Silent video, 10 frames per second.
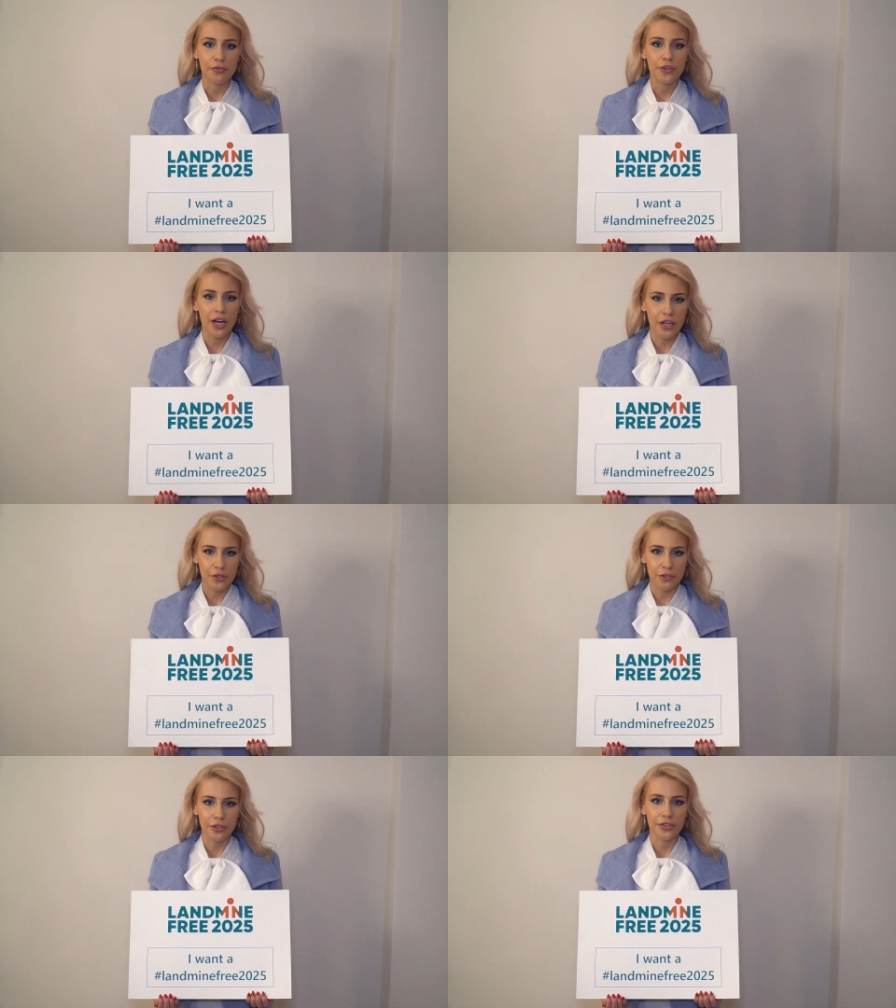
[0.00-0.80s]
of
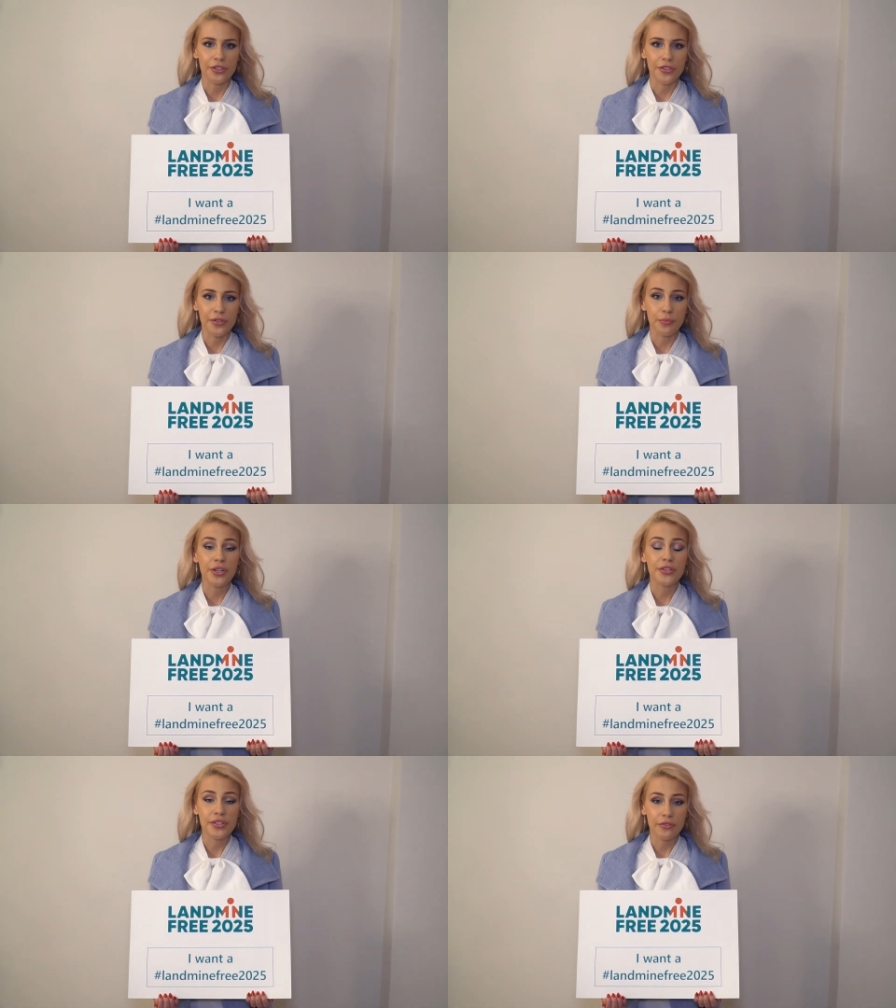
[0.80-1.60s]
casualties
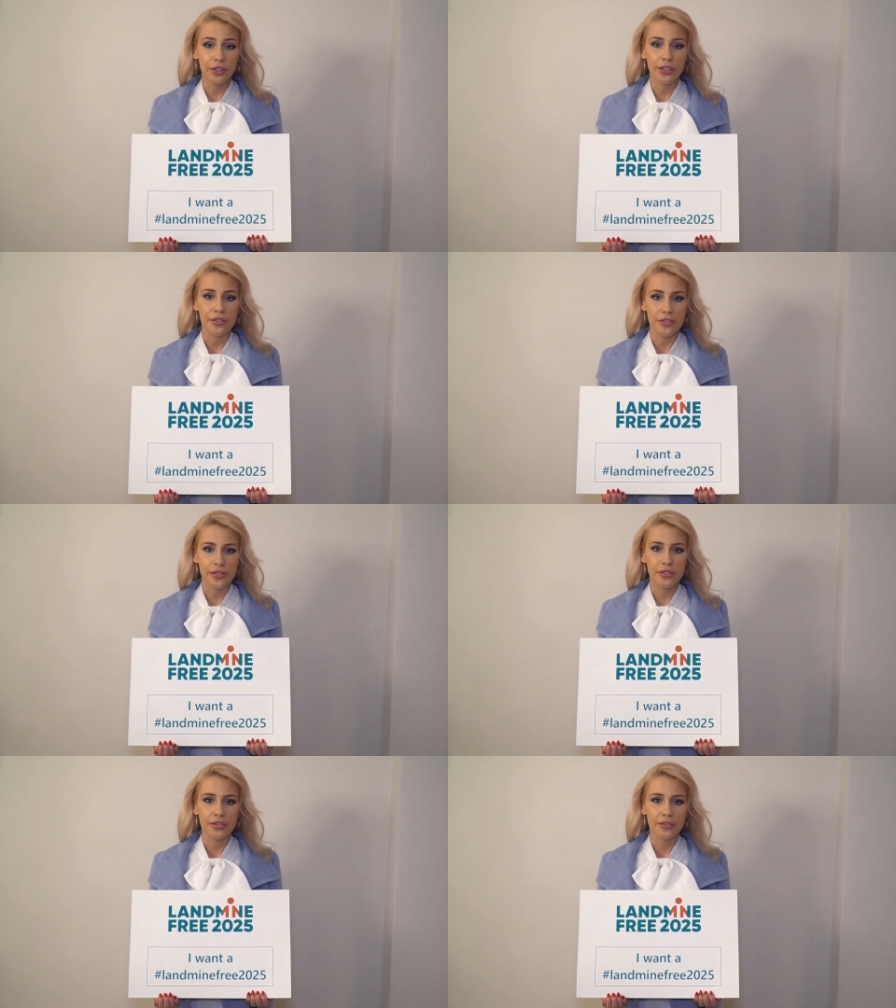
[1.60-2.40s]
being
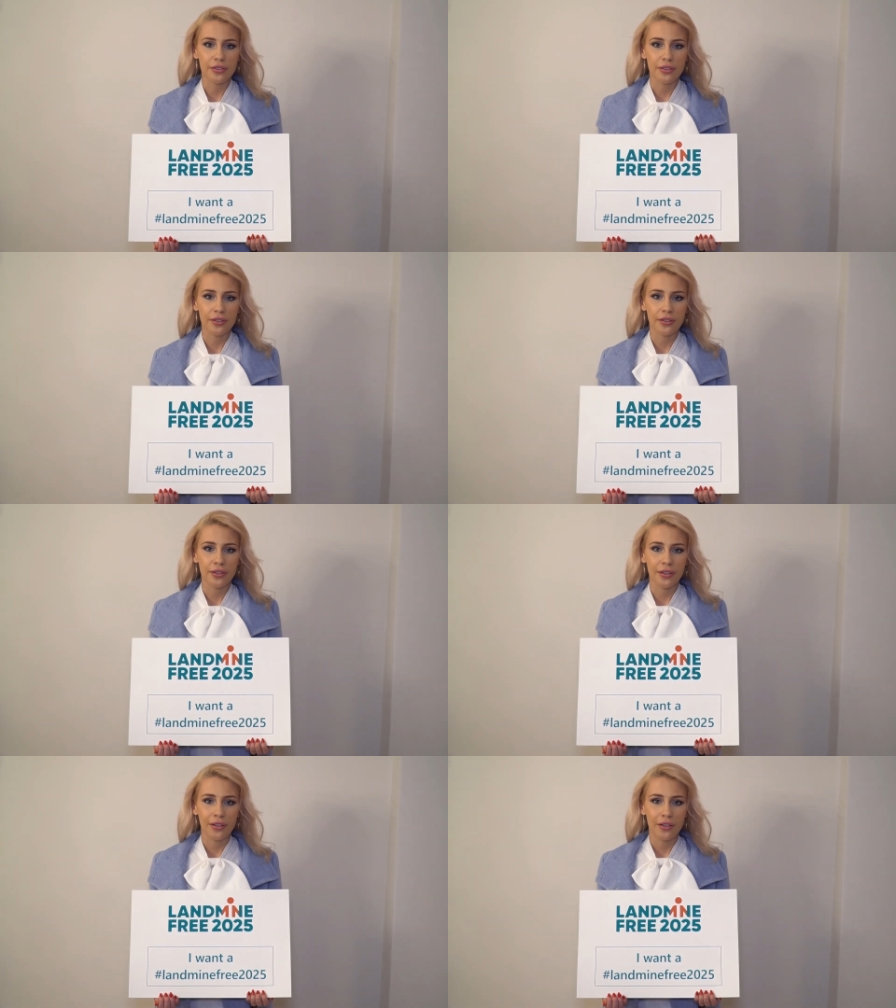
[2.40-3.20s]
civilians.
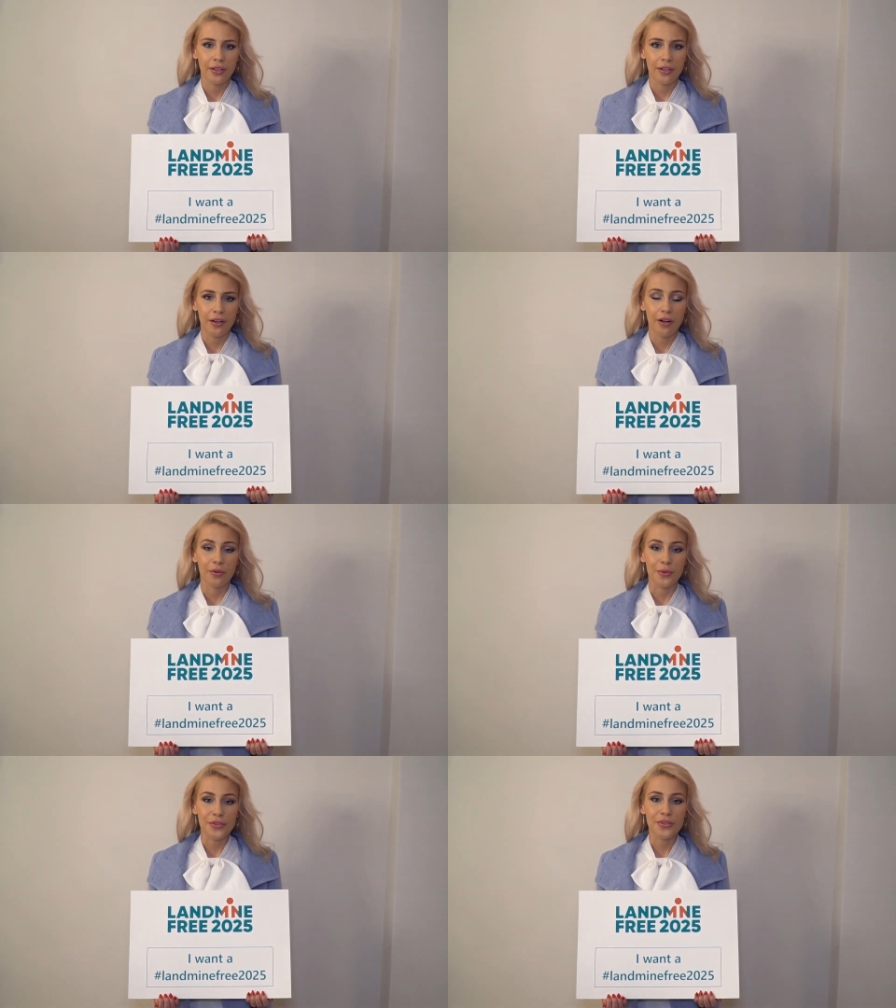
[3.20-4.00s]

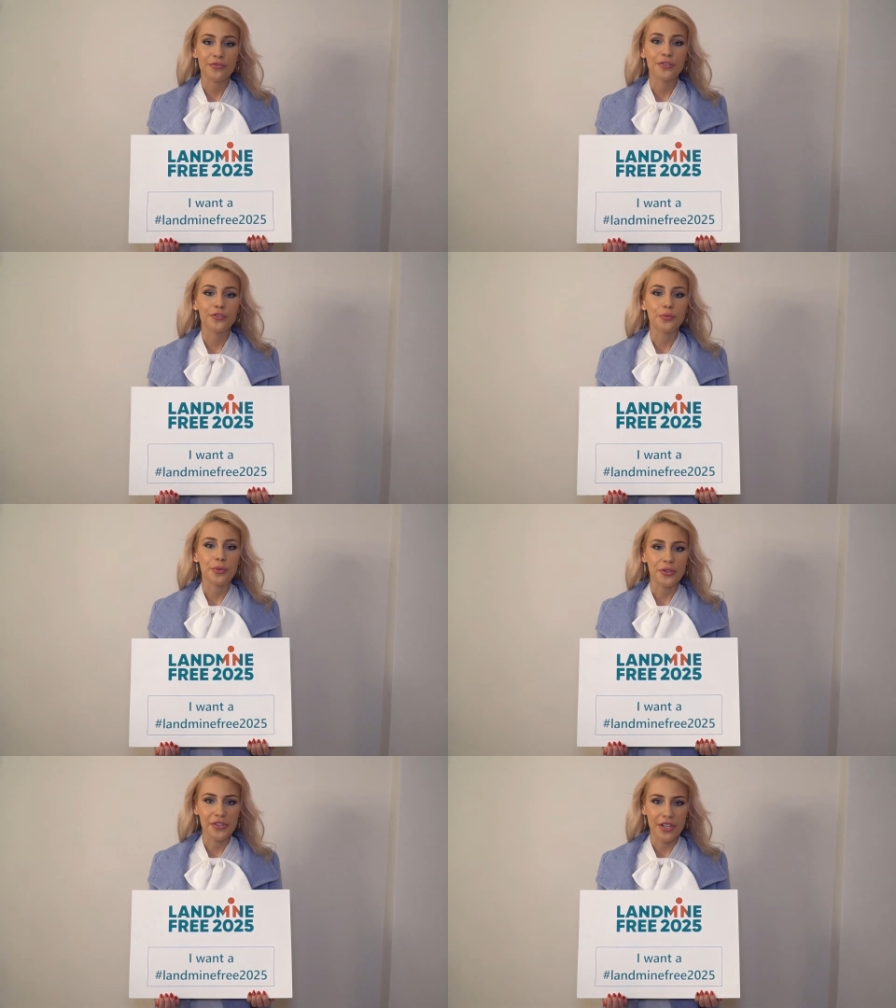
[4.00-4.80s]
Almost
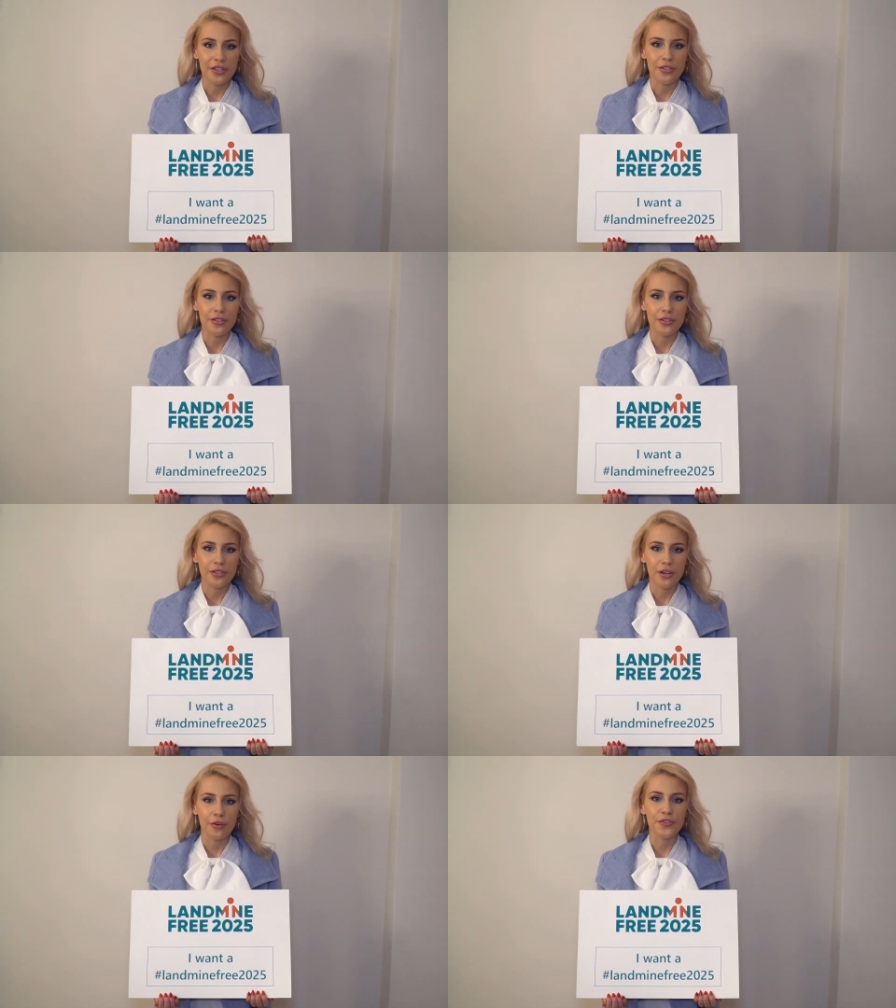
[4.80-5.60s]
50%
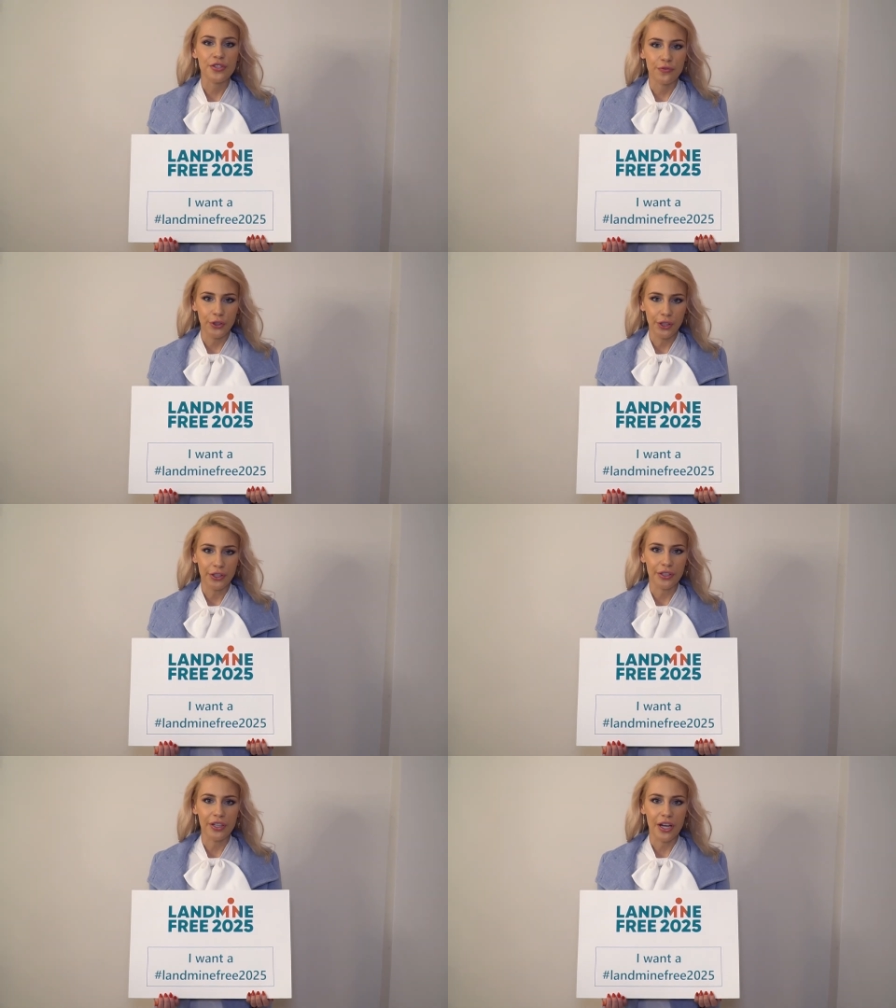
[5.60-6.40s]
of
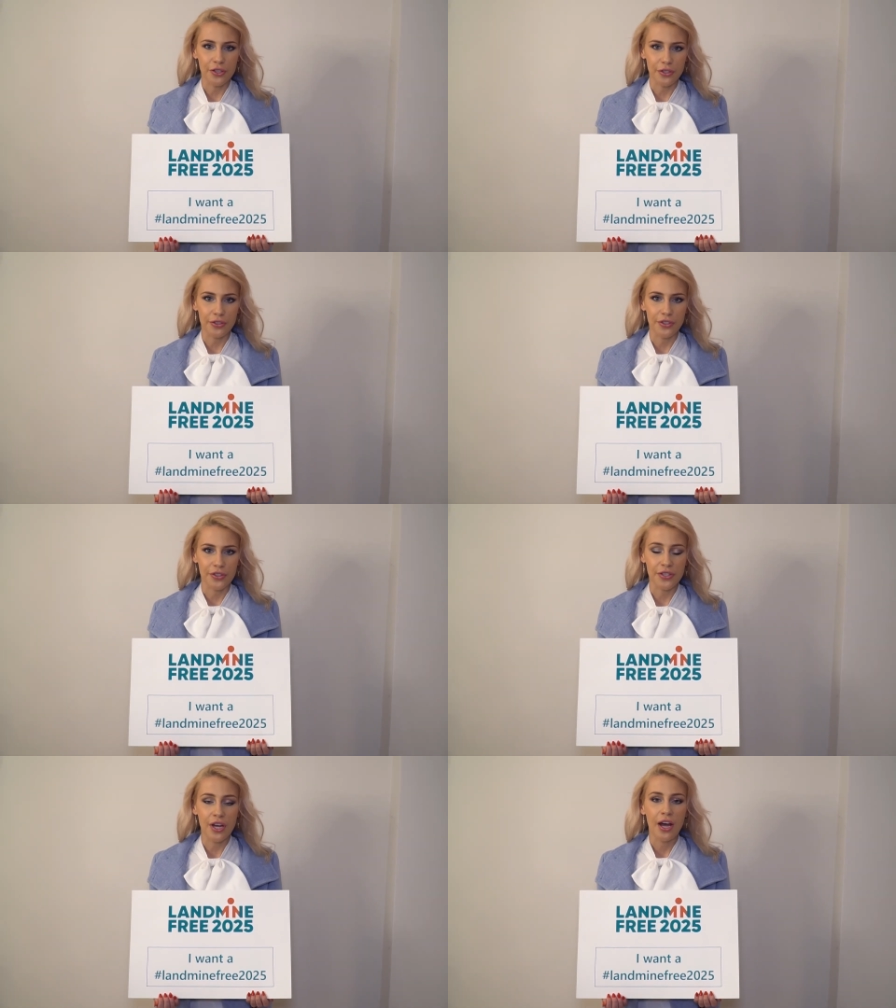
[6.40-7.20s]
civilian
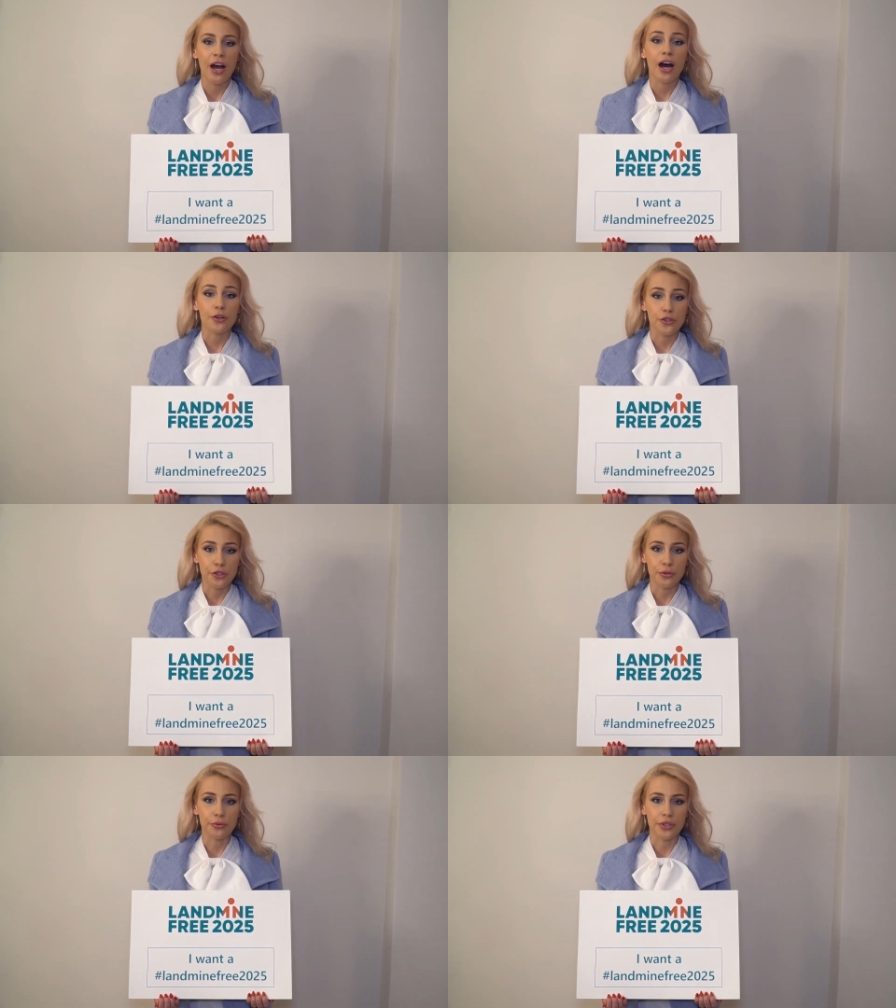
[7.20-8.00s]
casualties are
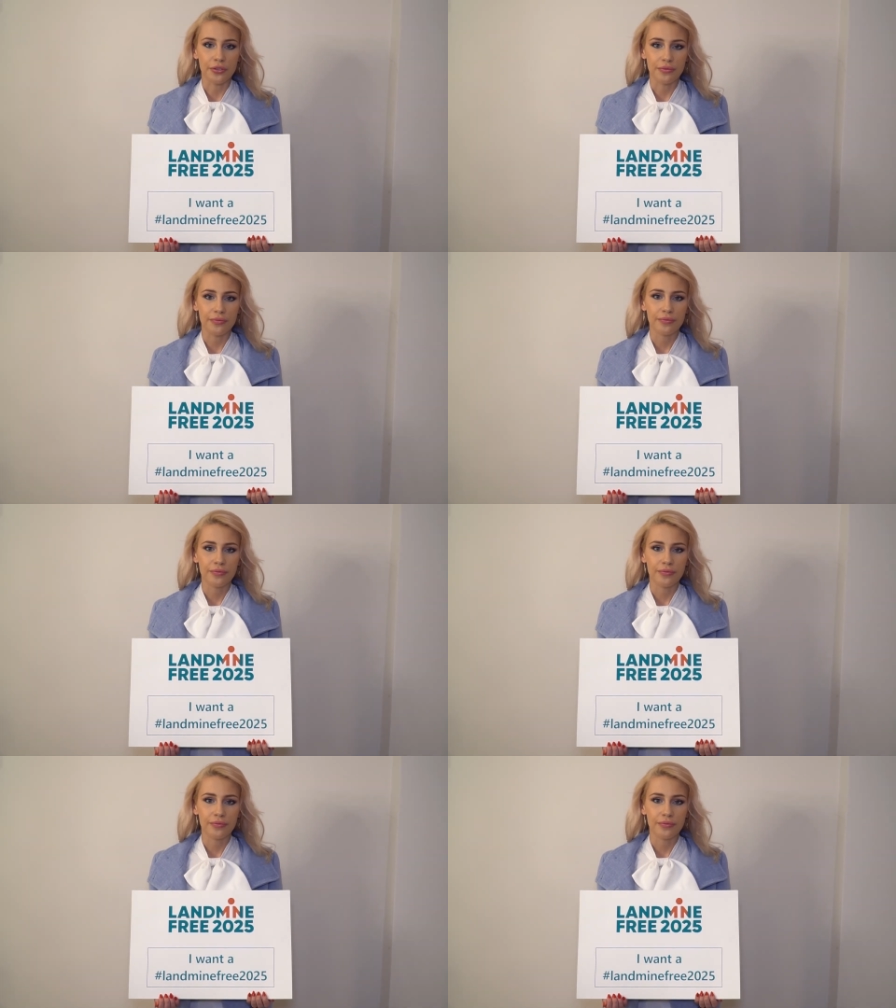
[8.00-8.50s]
children.